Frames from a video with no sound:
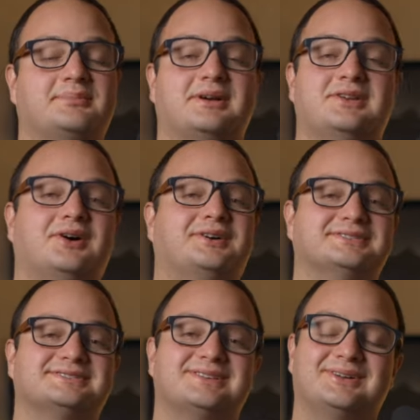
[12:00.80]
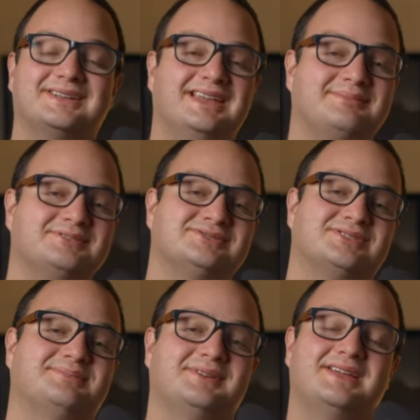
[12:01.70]
and my dogs on a camping
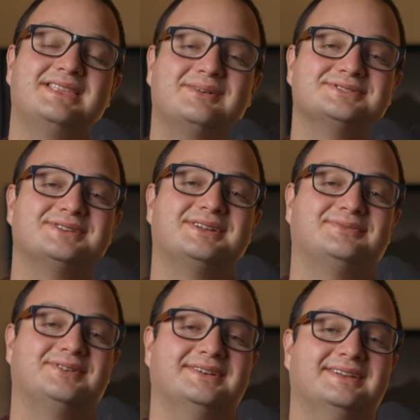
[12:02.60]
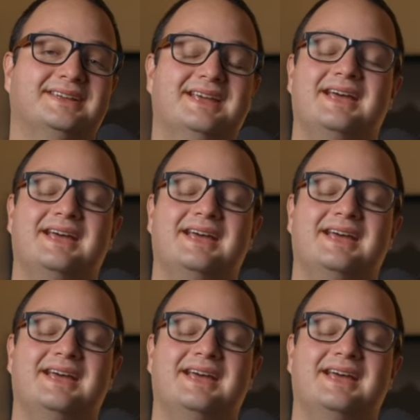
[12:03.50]
trip, and that was a lot of fun.